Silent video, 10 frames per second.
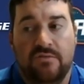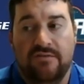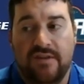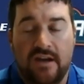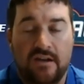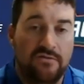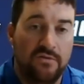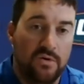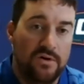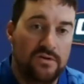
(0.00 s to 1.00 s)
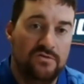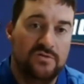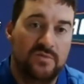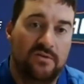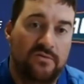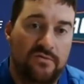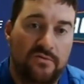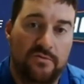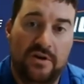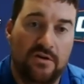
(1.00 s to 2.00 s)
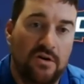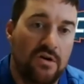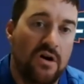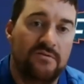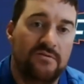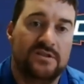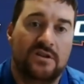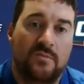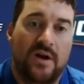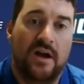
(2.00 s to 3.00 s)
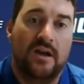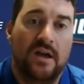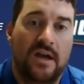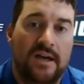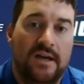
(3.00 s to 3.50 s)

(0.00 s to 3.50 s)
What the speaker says: We have Natalie Ford, who's been a 3-year all-conference center back.